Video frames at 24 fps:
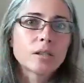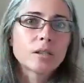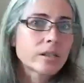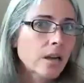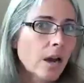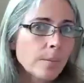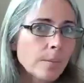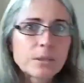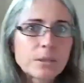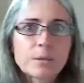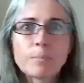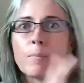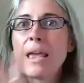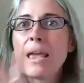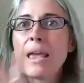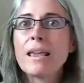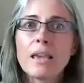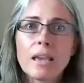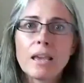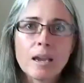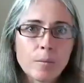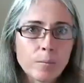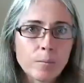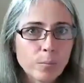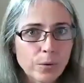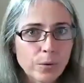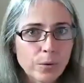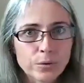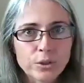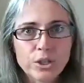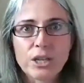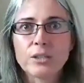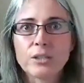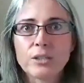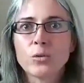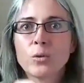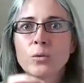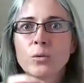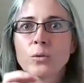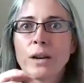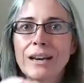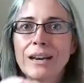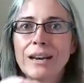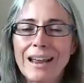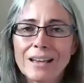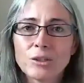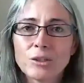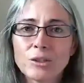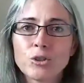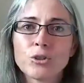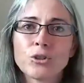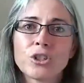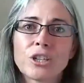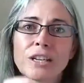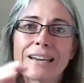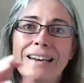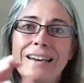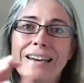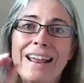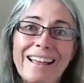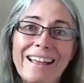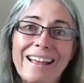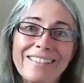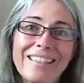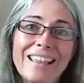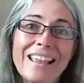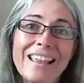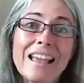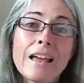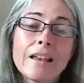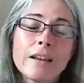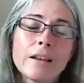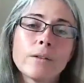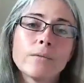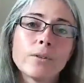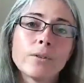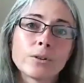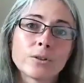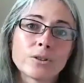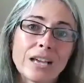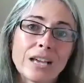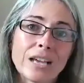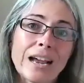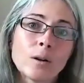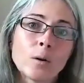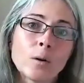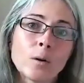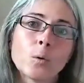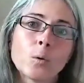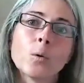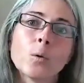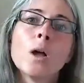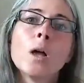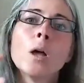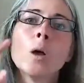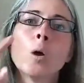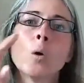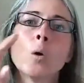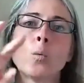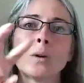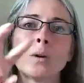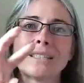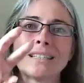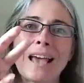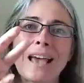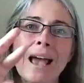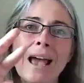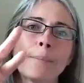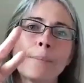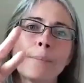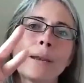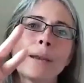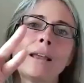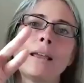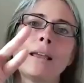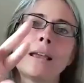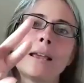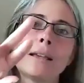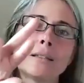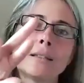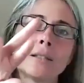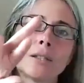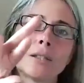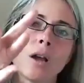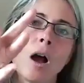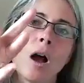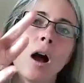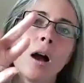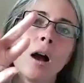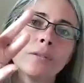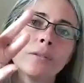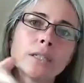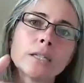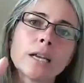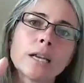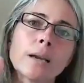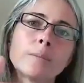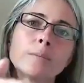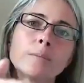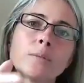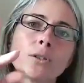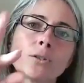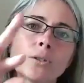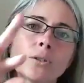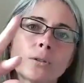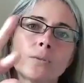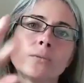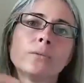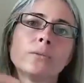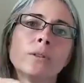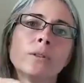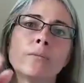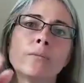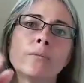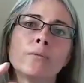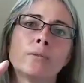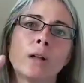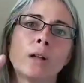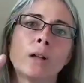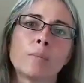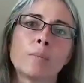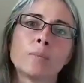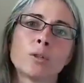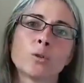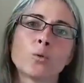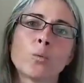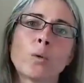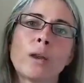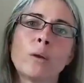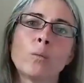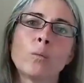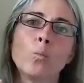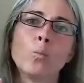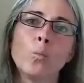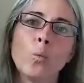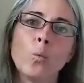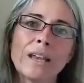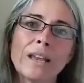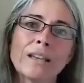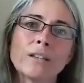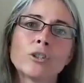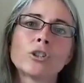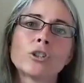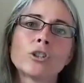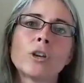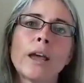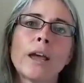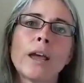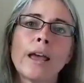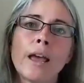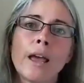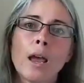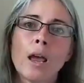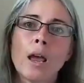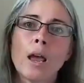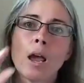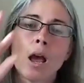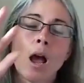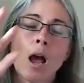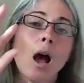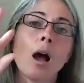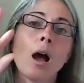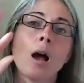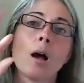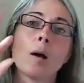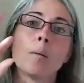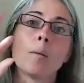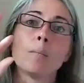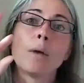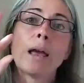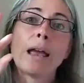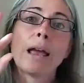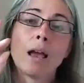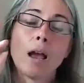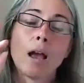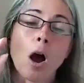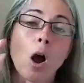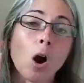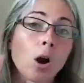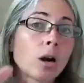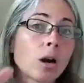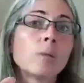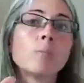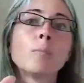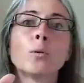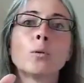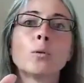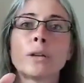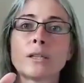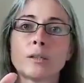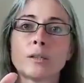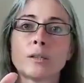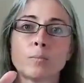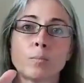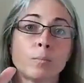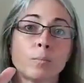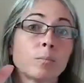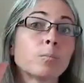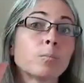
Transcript: stop making progesterone and estrogen at the end of your cycle, what's happening is oftentimes there's a flip-flop between which hormone is